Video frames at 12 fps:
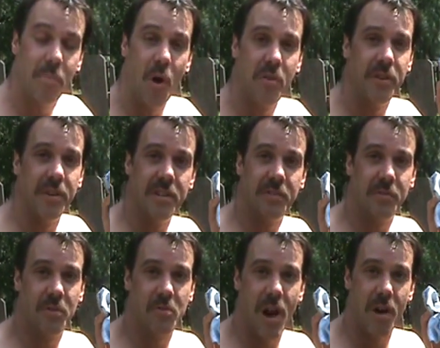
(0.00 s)
both of these
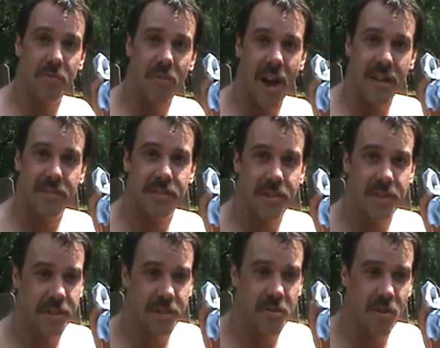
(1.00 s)
ground rods
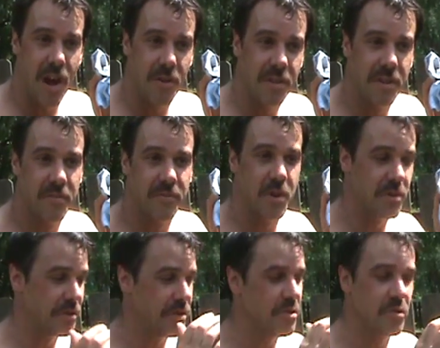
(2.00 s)
in the ground
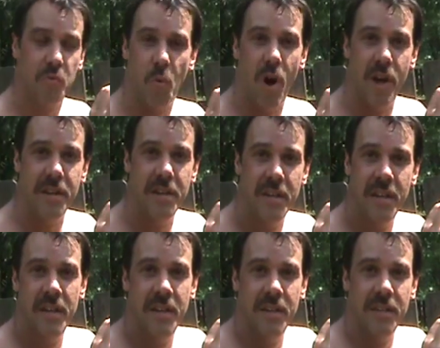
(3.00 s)
first use one
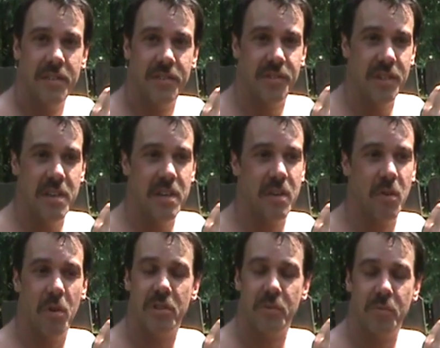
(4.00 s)
to see
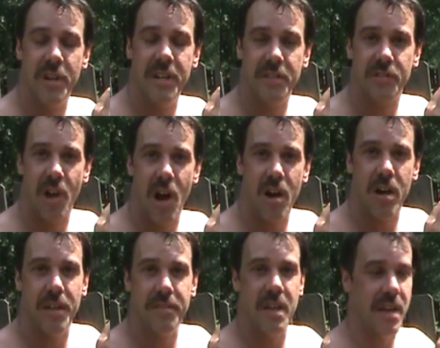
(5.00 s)
what the readings are
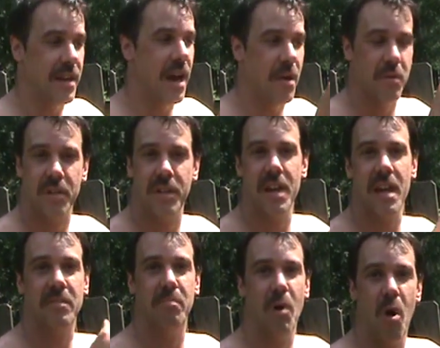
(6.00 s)
and then I will
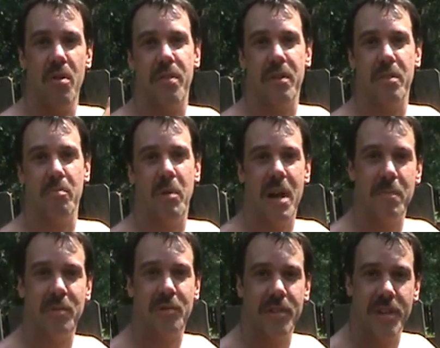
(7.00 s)
connect both of the
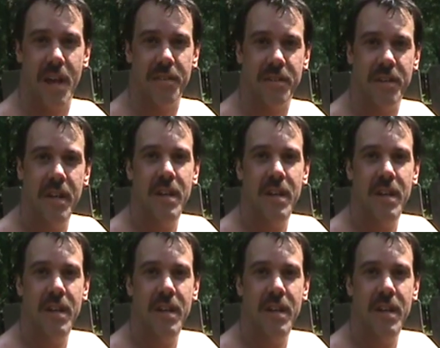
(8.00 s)
pipes together